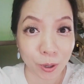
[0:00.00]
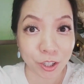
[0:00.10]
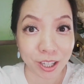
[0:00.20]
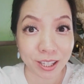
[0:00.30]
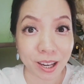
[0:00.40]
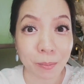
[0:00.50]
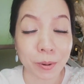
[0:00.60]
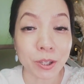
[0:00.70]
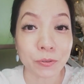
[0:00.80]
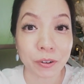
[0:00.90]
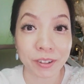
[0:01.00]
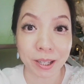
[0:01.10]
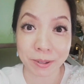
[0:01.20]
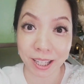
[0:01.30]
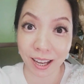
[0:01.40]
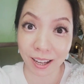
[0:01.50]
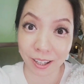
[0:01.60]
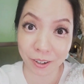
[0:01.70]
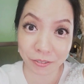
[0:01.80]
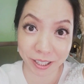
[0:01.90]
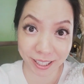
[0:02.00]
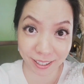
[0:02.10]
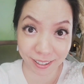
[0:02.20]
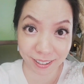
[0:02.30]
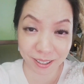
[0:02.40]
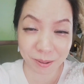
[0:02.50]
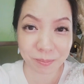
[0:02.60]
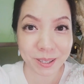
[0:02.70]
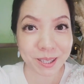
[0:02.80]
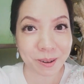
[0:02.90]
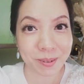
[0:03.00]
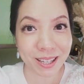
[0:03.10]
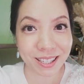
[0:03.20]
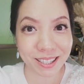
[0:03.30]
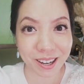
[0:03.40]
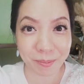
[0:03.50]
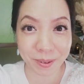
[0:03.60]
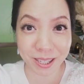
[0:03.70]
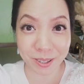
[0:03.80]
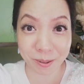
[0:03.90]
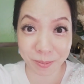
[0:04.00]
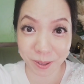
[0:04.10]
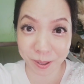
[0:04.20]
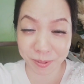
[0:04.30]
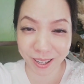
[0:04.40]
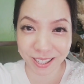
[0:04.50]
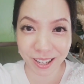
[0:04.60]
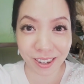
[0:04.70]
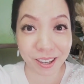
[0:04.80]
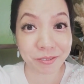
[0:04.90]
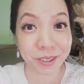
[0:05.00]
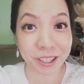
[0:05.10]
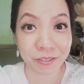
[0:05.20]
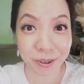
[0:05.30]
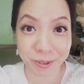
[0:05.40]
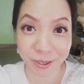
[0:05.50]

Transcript: which is your most favorite lipstick color over here. Please comment in the comment section below because I'd love to hear from